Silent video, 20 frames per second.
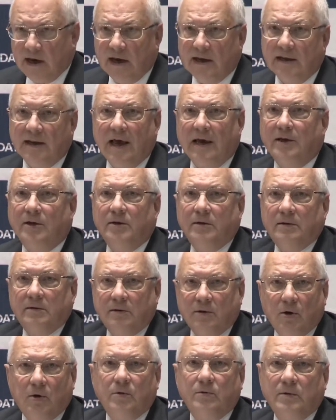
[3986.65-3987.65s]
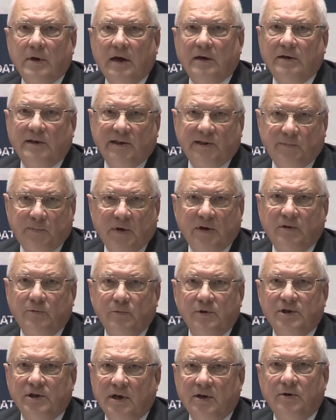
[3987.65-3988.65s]
and I expect
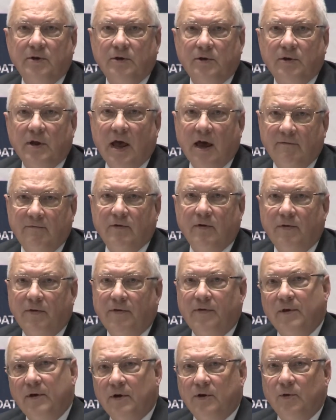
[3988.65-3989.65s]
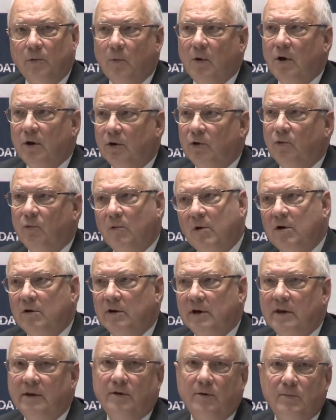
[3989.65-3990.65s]
we shall not have the Third World
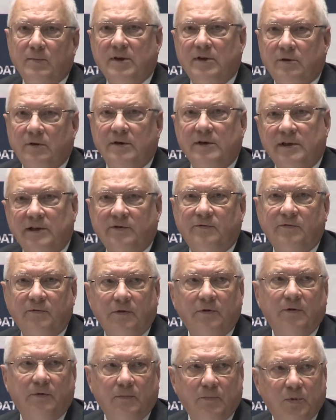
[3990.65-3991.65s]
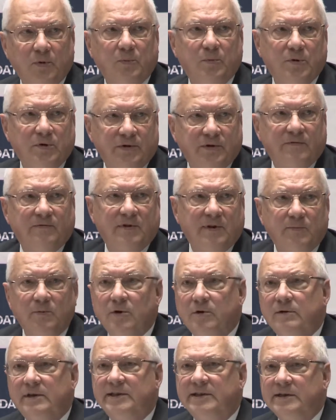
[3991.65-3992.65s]
War in the Middle East for the purpose of
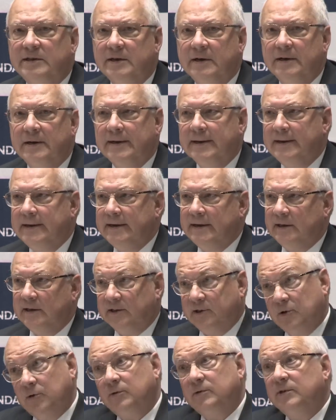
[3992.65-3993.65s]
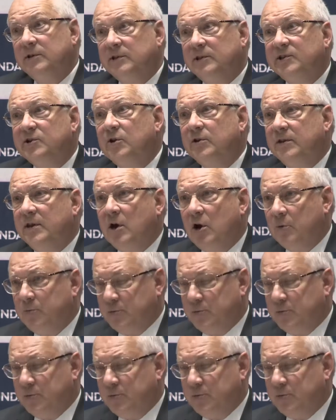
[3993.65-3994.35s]
democracy. It's not the